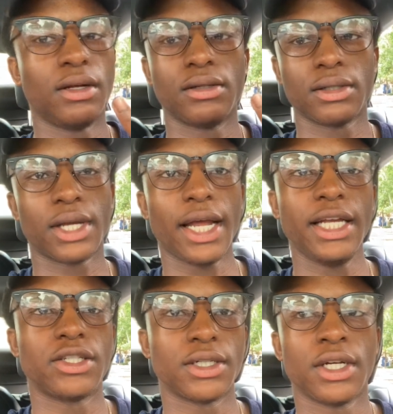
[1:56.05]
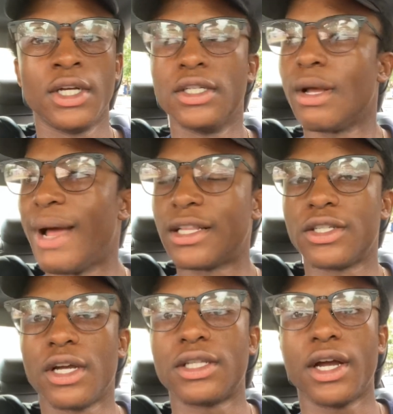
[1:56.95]
Kainitra. So I'm gonna have to
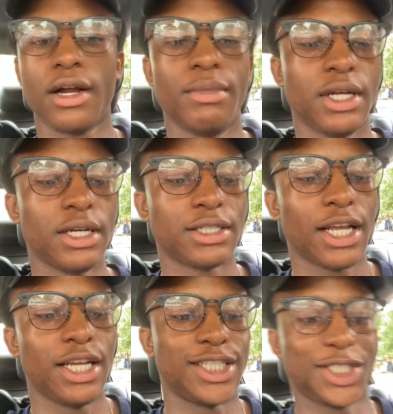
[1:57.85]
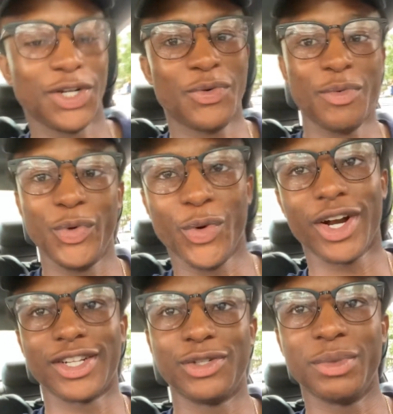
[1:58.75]
talk to her because she don't want me working
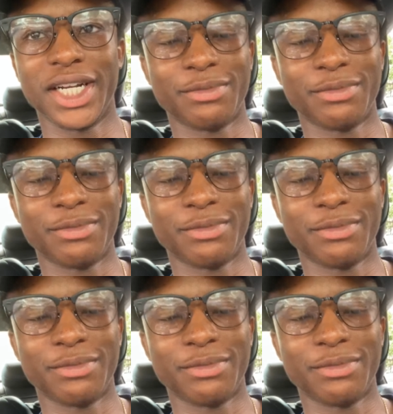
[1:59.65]
too much,